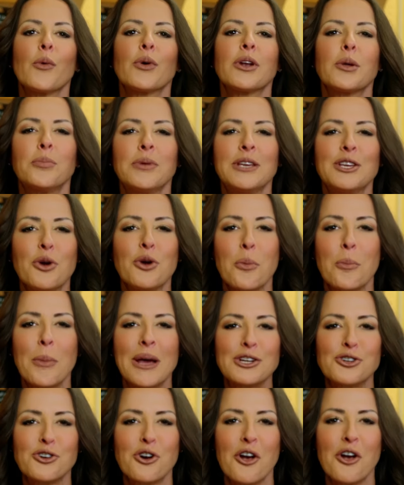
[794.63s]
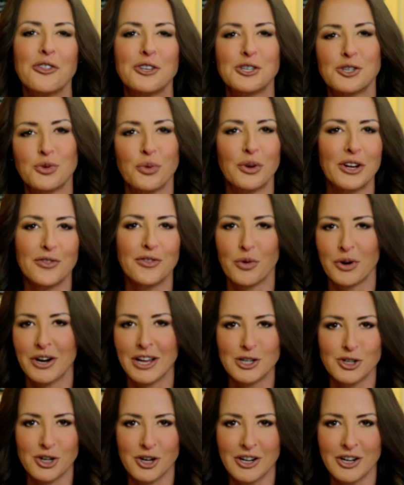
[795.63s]
want to be your mentor on this
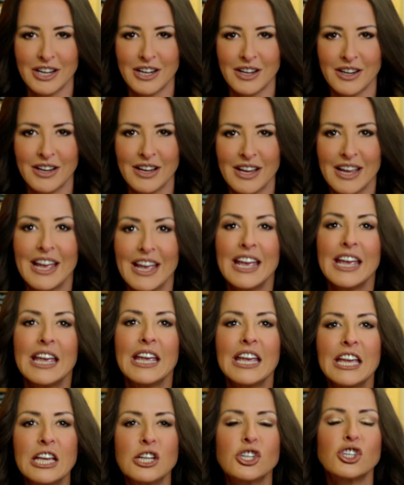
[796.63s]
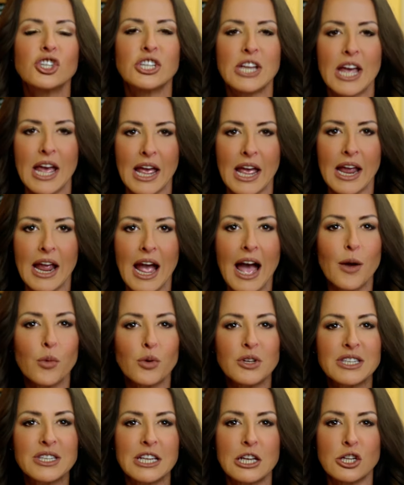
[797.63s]
24-day journey. Each day, I
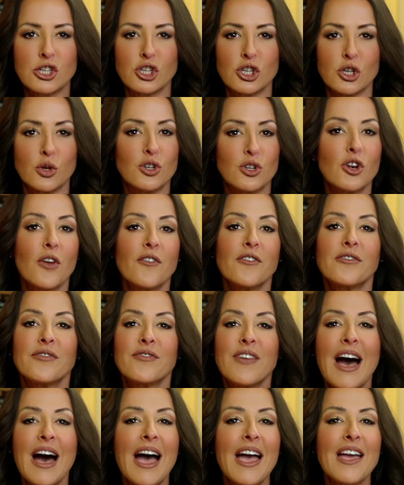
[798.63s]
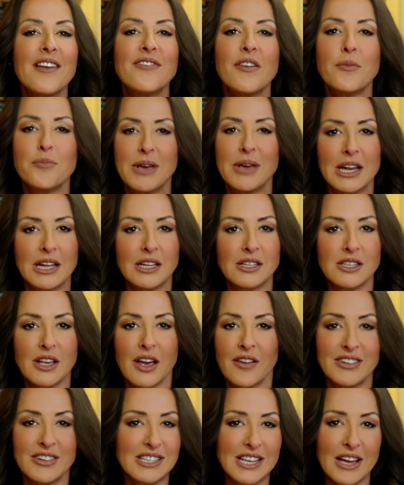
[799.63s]
will send you 5 minutes
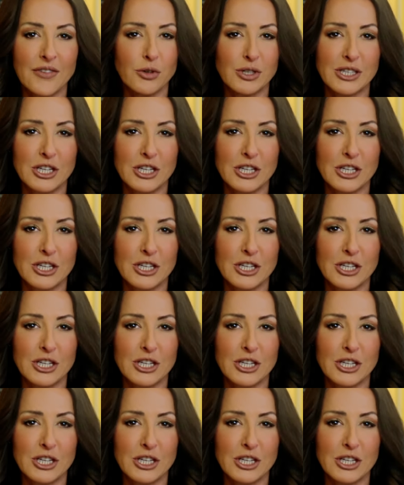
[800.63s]
of insightful